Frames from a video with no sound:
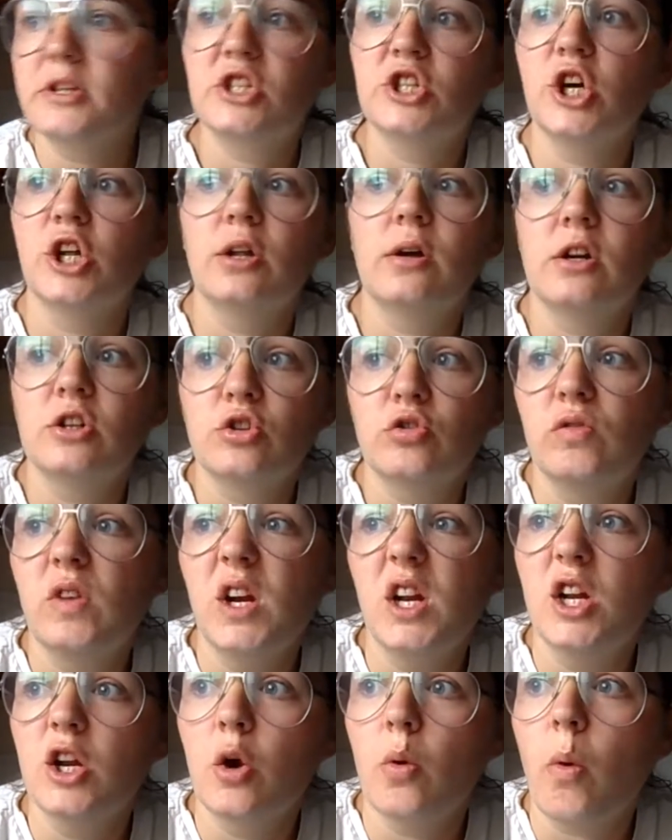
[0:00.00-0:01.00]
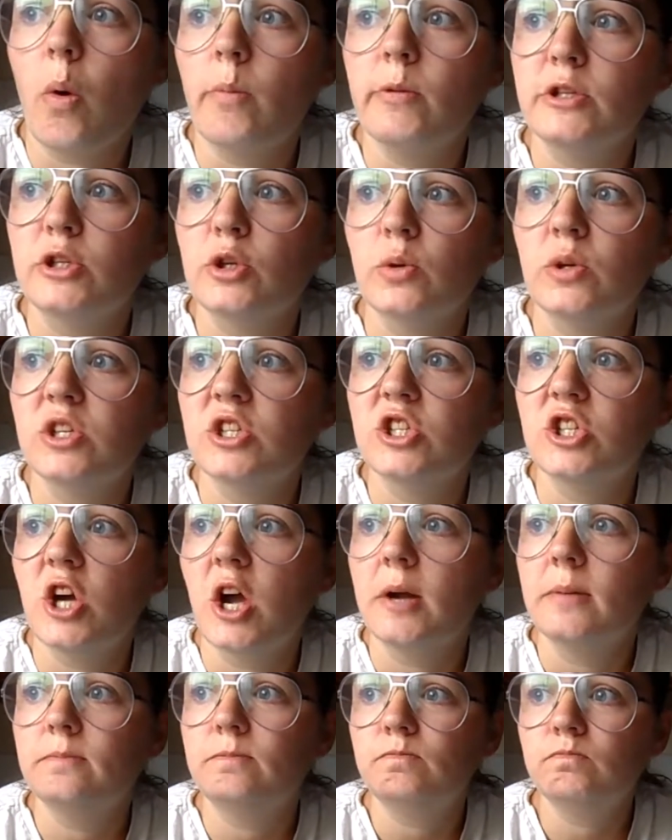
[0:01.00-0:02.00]
But still, I don't really know what we're doing
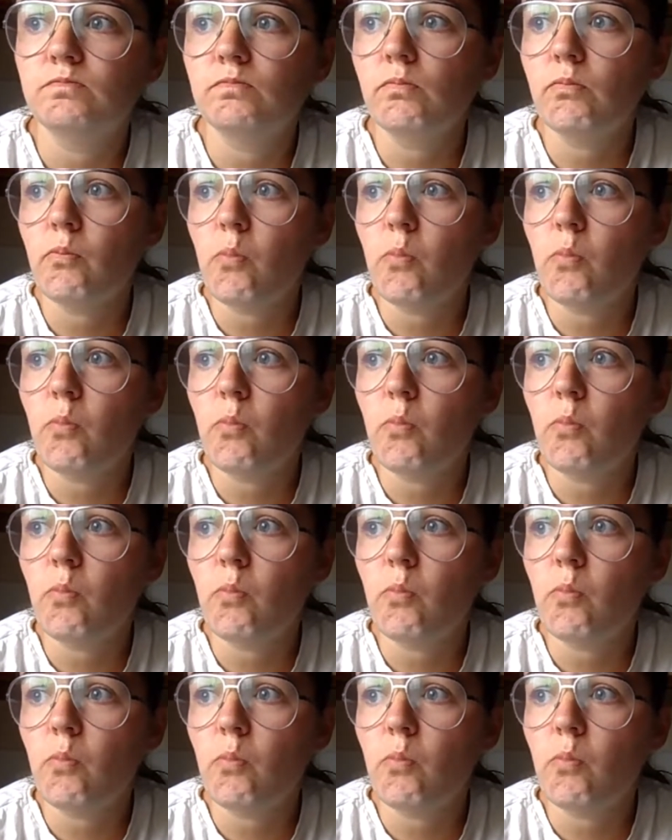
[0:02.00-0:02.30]
today.